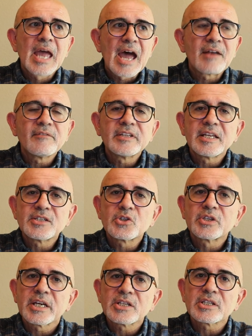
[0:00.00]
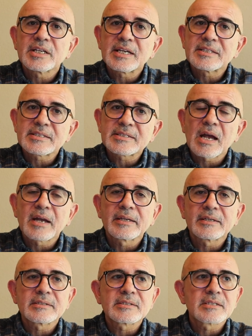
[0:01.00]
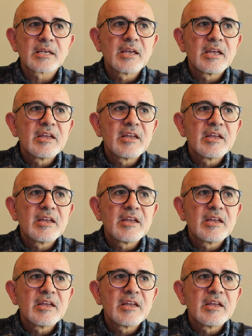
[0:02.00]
And with education and science,